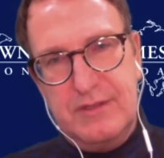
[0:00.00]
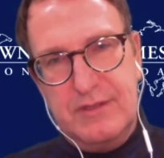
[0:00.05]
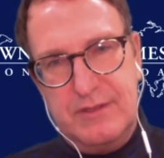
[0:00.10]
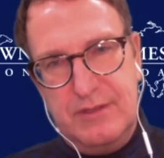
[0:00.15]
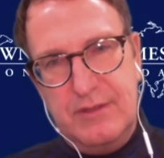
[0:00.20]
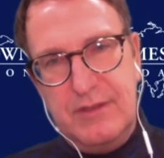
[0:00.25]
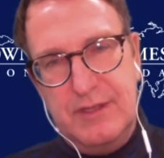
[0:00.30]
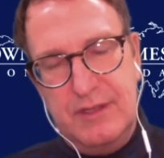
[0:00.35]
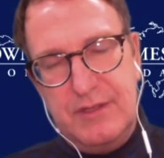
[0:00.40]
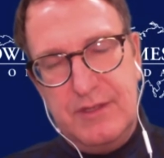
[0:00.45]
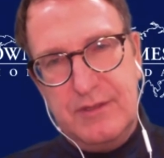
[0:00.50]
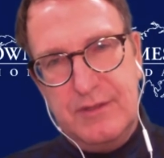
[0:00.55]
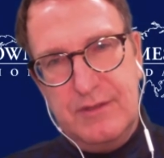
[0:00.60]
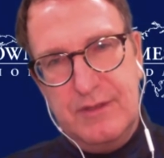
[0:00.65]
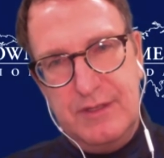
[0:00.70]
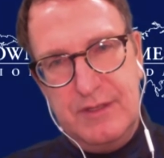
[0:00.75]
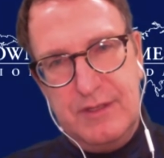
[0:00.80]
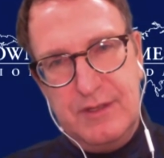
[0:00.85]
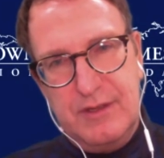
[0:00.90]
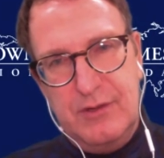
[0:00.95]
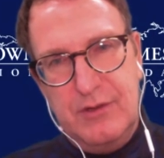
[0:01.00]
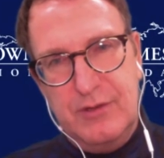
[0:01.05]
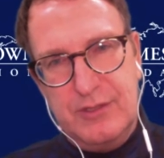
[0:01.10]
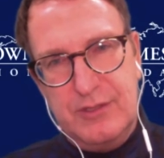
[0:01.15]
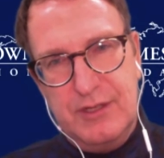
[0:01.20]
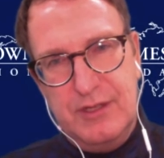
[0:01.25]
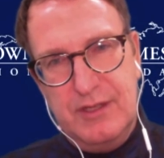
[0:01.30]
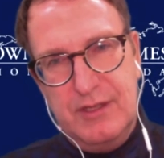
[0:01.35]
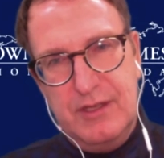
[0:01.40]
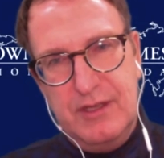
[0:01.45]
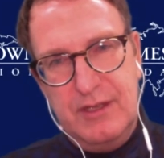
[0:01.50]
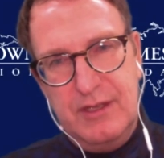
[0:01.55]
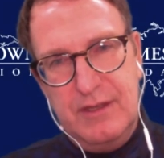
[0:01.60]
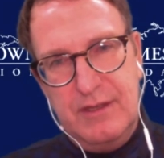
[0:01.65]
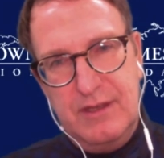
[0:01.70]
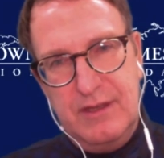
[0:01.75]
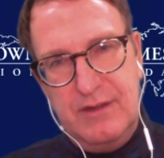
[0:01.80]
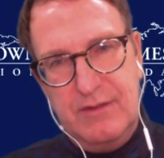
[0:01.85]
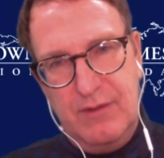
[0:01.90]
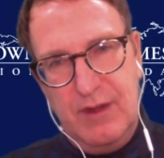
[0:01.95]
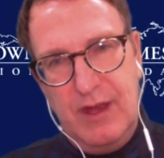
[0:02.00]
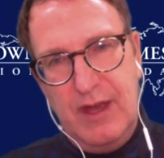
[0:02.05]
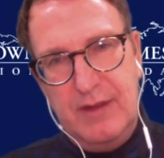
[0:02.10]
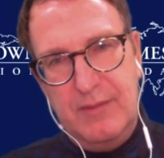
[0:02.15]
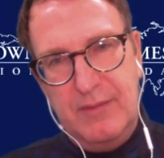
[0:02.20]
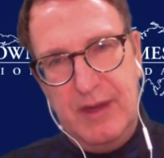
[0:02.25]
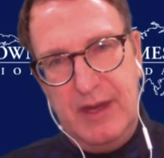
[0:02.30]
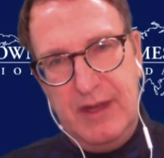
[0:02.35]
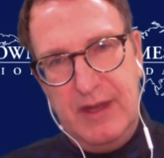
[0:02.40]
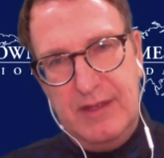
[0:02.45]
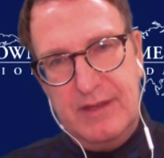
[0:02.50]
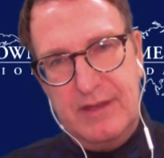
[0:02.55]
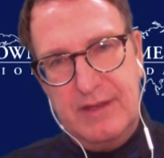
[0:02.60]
to enter into Khojaly and write about it.